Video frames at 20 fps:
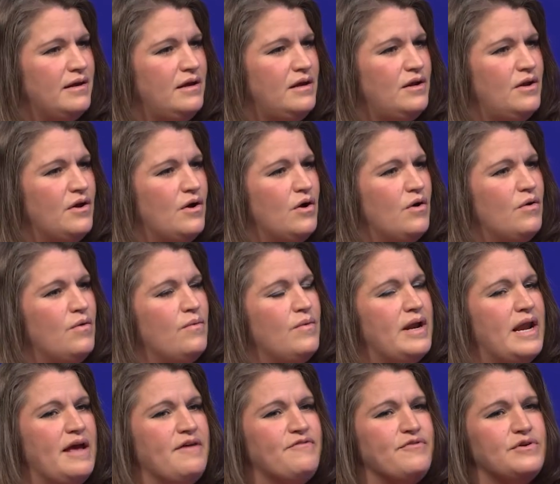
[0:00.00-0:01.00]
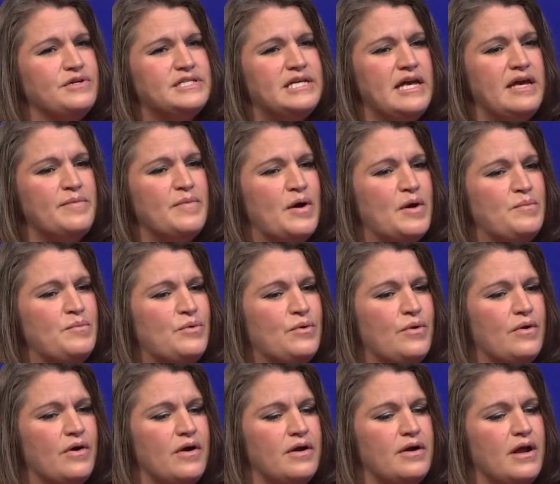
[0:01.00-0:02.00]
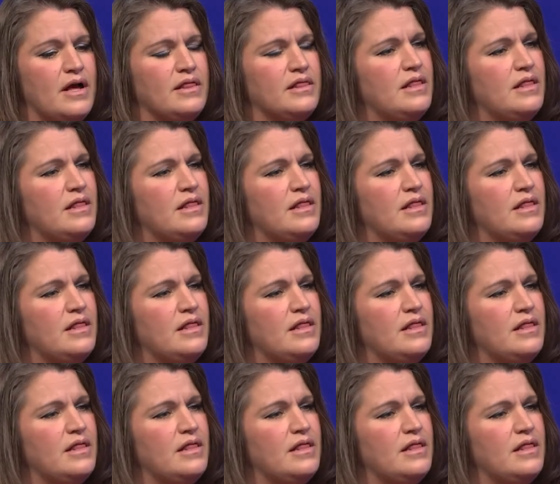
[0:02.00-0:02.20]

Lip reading: When I first came on board,